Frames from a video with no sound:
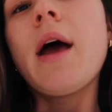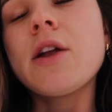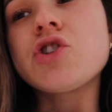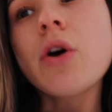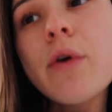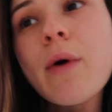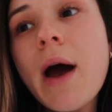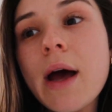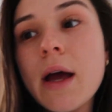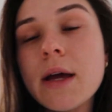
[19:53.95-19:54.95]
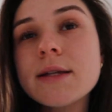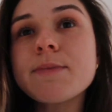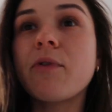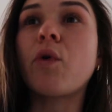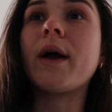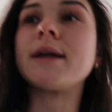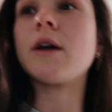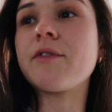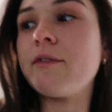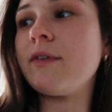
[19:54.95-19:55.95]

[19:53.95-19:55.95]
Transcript: and show you guys before I end off the